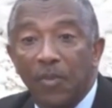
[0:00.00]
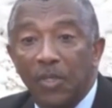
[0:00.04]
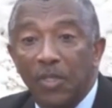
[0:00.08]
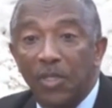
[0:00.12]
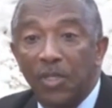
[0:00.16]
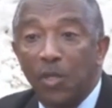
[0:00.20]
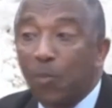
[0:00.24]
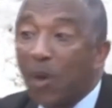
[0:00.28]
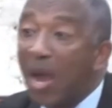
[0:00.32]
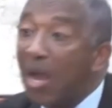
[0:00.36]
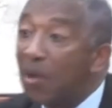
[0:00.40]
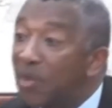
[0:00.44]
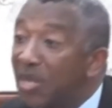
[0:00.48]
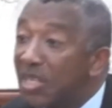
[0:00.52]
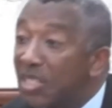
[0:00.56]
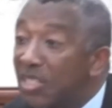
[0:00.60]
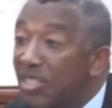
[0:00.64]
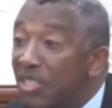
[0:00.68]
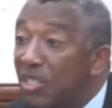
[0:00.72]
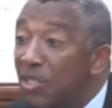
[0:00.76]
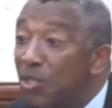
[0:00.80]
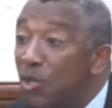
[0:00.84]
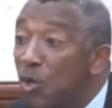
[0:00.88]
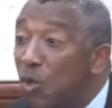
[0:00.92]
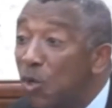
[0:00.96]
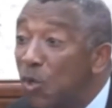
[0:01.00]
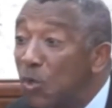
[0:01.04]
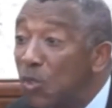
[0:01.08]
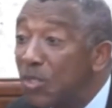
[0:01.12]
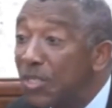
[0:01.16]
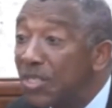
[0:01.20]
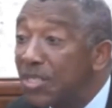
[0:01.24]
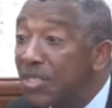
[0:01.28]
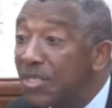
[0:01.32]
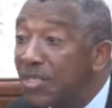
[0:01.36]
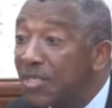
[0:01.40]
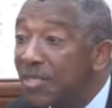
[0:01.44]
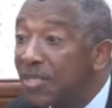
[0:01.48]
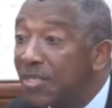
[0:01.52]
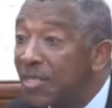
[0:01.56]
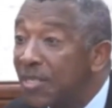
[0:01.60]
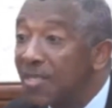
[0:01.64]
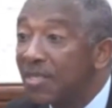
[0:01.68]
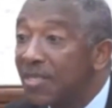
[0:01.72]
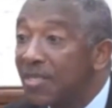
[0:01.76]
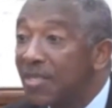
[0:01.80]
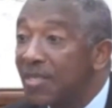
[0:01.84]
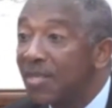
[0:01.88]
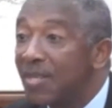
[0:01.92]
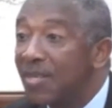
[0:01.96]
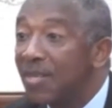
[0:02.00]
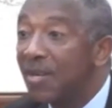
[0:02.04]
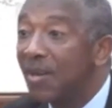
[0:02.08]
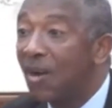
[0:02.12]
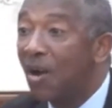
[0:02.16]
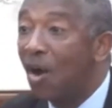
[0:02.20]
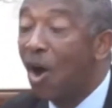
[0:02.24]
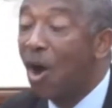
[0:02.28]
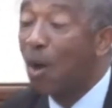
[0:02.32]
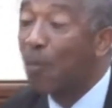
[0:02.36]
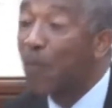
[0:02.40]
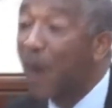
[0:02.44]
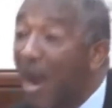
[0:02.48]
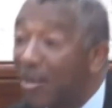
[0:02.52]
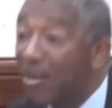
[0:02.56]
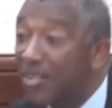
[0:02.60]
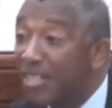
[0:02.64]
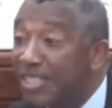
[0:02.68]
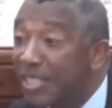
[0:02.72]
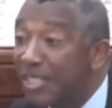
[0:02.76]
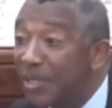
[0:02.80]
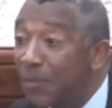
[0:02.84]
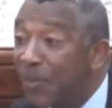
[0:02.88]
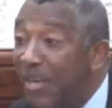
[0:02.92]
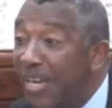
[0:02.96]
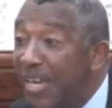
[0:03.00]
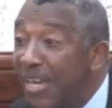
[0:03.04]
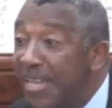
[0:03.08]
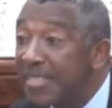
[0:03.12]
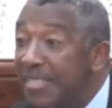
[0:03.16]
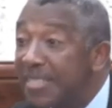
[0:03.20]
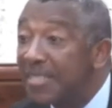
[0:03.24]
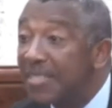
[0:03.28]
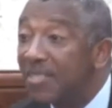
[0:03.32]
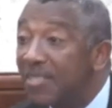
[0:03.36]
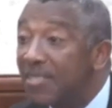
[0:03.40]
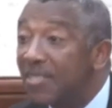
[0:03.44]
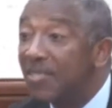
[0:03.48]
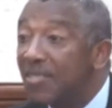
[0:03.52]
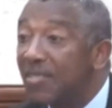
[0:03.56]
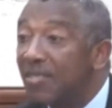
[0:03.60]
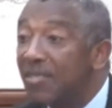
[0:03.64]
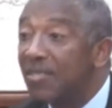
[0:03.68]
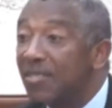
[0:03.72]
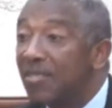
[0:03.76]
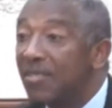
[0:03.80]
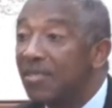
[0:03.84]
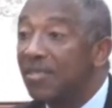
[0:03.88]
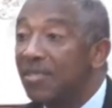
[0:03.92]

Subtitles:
the Prime Minister knows or participates?